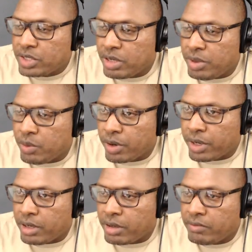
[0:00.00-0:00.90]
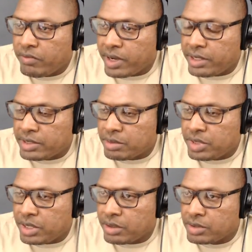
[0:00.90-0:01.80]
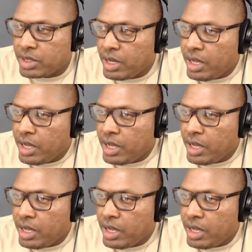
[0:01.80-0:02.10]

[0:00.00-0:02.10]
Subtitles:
going to be working on finding some deals.